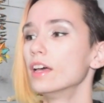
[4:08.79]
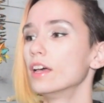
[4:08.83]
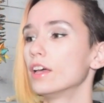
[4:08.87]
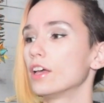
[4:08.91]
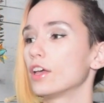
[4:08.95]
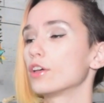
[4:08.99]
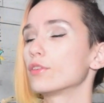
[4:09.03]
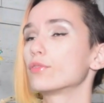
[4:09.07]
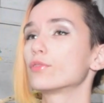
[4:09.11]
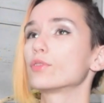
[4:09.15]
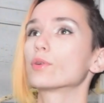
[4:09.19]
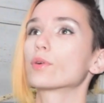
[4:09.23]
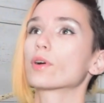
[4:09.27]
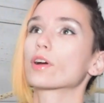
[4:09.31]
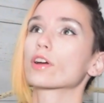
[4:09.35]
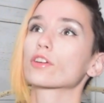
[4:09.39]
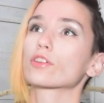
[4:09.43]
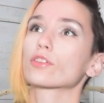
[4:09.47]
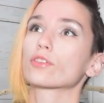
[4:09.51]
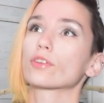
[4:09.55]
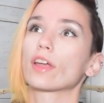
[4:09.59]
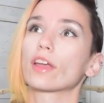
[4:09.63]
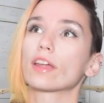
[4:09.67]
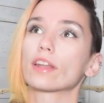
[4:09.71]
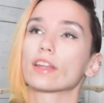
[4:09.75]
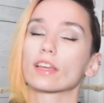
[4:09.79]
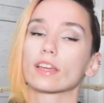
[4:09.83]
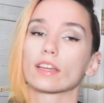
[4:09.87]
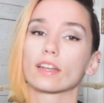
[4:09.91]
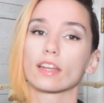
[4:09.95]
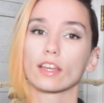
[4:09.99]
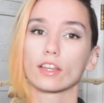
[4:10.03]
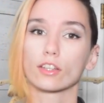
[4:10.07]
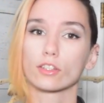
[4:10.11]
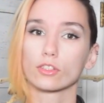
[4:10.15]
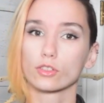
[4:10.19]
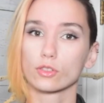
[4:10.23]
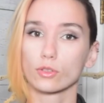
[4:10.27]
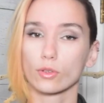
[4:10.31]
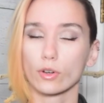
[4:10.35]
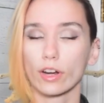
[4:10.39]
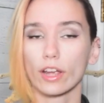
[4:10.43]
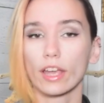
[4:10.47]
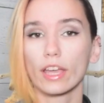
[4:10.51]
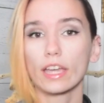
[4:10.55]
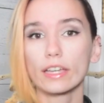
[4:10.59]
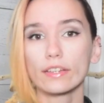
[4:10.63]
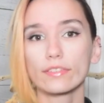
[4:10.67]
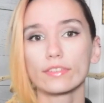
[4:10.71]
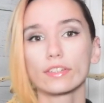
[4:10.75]
If you are creating an indoor
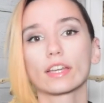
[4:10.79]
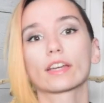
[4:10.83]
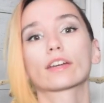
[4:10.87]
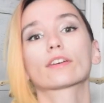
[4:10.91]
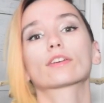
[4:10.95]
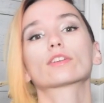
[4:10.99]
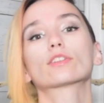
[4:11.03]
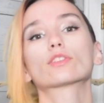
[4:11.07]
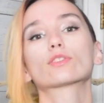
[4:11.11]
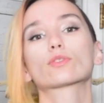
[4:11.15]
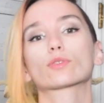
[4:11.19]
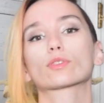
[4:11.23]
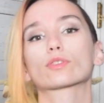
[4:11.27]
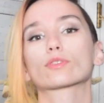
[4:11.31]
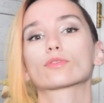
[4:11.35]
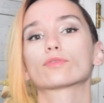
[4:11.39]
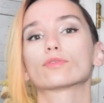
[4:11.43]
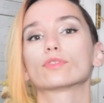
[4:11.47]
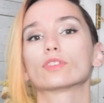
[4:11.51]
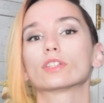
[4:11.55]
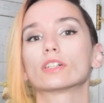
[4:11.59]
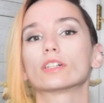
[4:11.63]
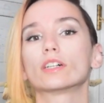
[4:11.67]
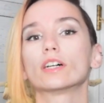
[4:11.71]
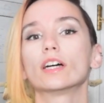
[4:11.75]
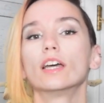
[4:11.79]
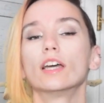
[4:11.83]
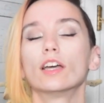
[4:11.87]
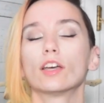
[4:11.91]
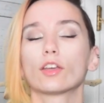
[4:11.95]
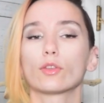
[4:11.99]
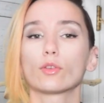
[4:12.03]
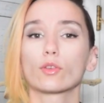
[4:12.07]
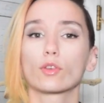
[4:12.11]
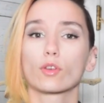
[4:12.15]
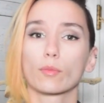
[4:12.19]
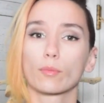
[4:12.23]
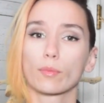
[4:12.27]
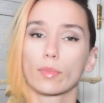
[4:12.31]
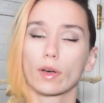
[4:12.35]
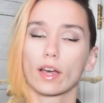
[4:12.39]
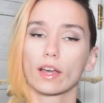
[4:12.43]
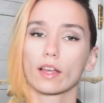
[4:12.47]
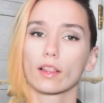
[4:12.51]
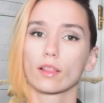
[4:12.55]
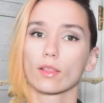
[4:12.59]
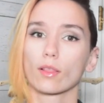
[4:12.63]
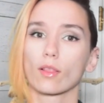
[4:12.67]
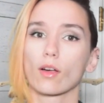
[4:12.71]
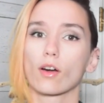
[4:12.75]
aviary sort of feel, you can buy
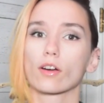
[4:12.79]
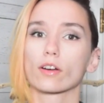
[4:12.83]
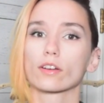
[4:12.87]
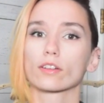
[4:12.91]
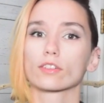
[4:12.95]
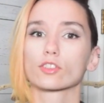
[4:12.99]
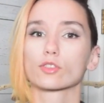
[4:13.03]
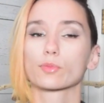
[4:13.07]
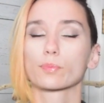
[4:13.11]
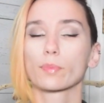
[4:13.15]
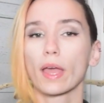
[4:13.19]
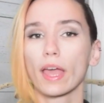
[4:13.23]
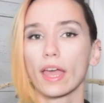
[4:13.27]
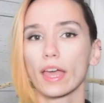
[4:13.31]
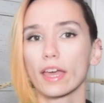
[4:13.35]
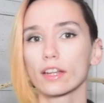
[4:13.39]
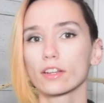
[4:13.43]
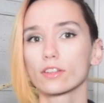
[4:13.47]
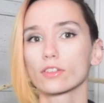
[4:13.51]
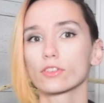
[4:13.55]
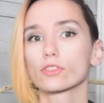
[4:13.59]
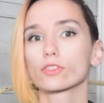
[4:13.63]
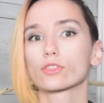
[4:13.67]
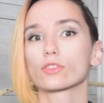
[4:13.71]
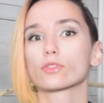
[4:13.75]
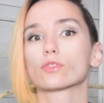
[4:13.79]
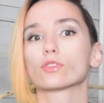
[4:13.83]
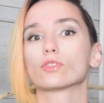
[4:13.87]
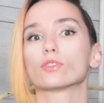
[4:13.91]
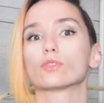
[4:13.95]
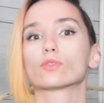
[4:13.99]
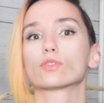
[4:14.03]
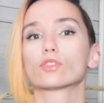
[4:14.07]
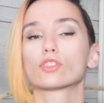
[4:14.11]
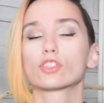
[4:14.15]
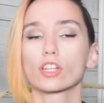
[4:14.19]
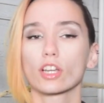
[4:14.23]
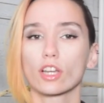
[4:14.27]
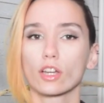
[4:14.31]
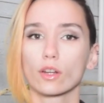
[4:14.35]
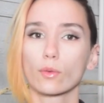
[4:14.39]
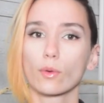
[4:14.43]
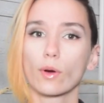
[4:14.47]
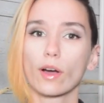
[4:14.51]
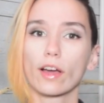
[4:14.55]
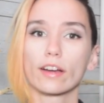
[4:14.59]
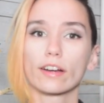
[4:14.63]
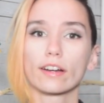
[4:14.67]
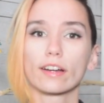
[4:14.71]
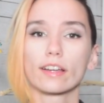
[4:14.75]
large panels, you can use chicken
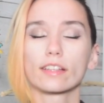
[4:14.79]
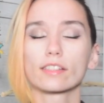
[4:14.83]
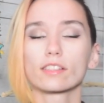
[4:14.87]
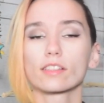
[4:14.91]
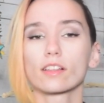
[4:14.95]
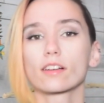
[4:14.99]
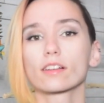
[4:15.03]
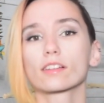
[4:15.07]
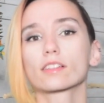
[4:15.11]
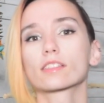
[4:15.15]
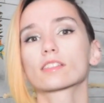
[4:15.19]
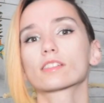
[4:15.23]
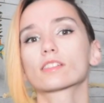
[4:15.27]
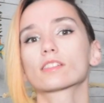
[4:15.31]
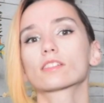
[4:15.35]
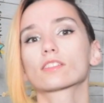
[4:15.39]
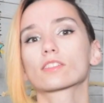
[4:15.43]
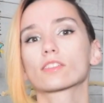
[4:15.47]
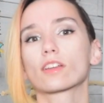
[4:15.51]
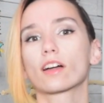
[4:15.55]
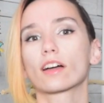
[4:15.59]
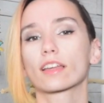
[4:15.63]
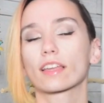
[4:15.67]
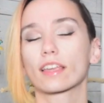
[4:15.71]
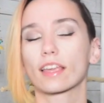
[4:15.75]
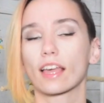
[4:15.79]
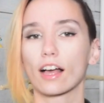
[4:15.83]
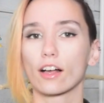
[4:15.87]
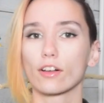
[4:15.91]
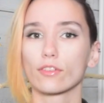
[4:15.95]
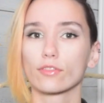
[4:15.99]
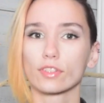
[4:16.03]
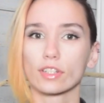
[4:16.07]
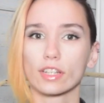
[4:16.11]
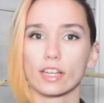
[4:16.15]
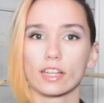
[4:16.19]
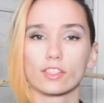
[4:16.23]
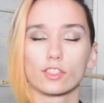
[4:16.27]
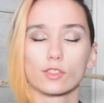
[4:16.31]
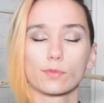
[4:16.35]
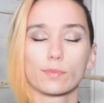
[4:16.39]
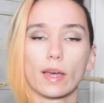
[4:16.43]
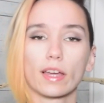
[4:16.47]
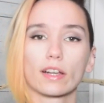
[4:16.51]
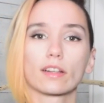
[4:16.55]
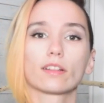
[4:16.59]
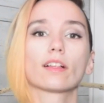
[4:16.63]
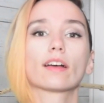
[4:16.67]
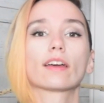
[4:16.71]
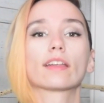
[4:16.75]
wire. As long as it is not galvanized
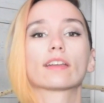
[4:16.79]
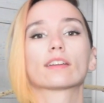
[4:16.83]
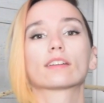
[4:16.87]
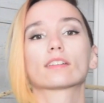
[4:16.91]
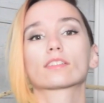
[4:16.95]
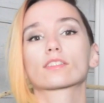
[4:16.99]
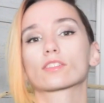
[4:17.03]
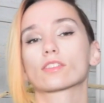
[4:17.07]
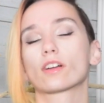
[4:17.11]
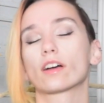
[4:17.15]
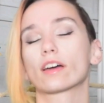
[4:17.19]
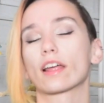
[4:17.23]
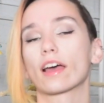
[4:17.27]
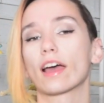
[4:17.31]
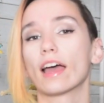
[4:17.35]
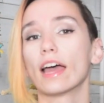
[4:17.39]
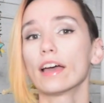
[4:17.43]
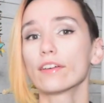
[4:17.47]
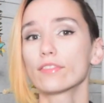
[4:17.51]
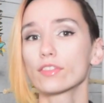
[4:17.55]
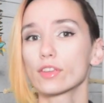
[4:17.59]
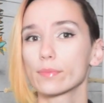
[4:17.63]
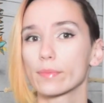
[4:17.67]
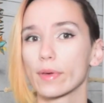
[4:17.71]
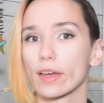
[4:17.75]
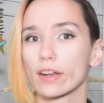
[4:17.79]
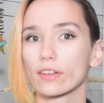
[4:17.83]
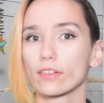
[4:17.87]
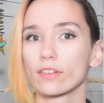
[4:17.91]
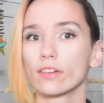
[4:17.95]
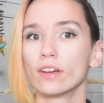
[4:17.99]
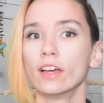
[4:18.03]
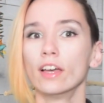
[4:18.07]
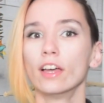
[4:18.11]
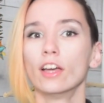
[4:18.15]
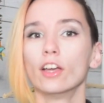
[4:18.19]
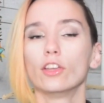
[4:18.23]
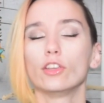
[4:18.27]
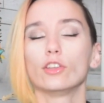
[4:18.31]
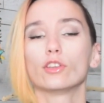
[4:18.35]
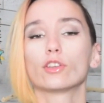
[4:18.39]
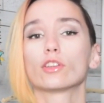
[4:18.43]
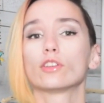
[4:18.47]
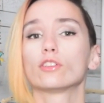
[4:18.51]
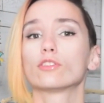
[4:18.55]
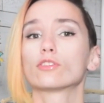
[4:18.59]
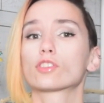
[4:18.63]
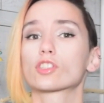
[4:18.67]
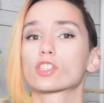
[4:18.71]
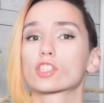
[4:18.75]
metal and it is not heavy metal, you can
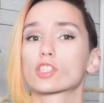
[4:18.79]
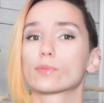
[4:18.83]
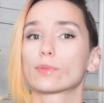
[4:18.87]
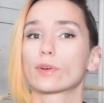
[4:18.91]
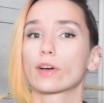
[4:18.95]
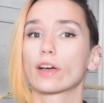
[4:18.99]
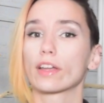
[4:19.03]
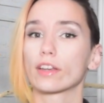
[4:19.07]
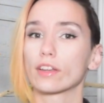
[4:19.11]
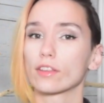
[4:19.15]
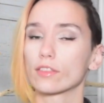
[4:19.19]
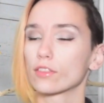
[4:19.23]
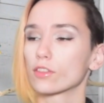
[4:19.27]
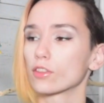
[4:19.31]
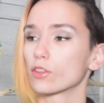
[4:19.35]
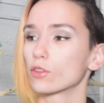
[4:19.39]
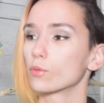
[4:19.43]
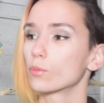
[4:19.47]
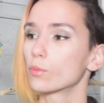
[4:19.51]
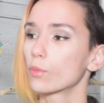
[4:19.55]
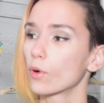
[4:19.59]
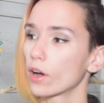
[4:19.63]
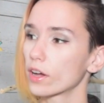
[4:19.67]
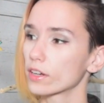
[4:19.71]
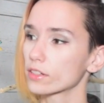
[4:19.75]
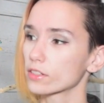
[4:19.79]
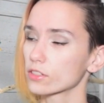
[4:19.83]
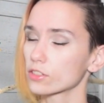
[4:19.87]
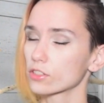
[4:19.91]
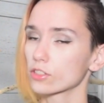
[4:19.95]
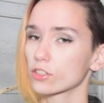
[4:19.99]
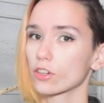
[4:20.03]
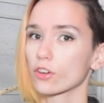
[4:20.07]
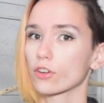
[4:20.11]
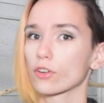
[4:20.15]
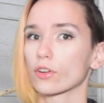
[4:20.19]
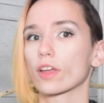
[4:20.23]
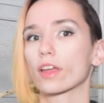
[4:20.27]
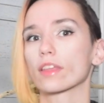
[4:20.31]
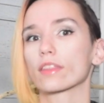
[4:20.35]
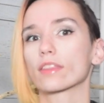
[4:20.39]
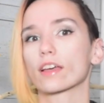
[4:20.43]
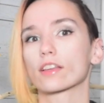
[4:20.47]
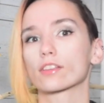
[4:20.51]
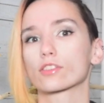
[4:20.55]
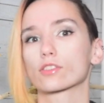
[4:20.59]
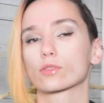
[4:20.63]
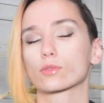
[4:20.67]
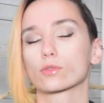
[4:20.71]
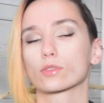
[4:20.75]
use just about anything you want to create
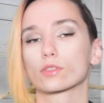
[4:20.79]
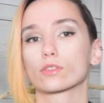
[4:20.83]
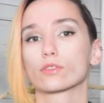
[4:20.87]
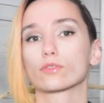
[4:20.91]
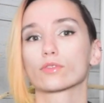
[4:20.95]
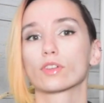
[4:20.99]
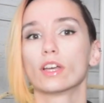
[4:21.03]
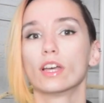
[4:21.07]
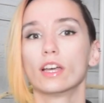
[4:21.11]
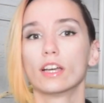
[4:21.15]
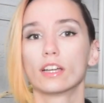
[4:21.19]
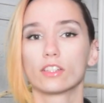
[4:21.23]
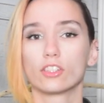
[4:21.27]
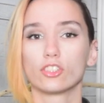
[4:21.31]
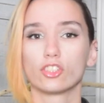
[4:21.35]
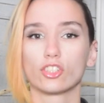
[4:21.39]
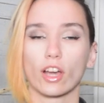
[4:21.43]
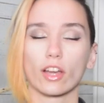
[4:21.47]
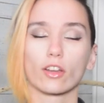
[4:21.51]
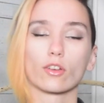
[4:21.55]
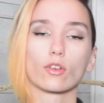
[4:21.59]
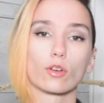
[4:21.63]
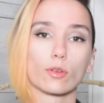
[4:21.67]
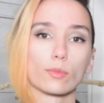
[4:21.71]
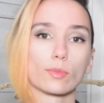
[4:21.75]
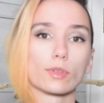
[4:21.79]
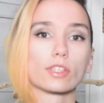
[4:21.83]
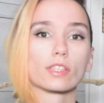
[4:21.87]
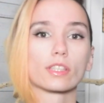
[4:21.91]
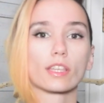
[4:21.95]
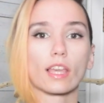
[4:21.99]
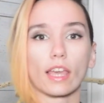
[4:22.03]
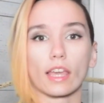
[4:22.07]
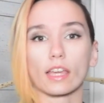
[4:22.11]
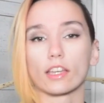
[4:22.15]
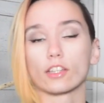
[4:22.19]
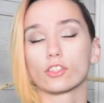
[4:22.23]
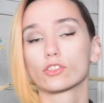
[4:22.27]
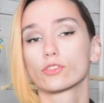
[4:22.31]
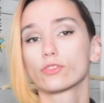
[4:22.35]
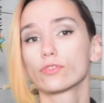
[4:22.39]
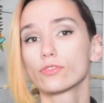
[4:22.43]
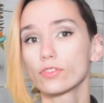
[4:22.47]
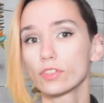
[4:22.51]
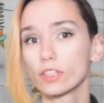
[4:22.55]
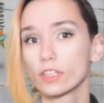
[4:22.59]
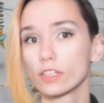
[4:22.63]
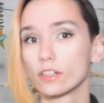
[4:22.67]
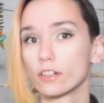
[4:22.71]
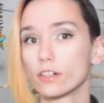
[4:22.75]
that sort of ginormous cage
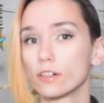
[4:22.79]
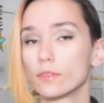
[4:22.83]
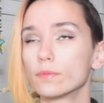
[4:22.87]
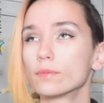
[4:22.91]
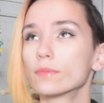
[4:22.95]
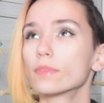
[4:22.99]
feel.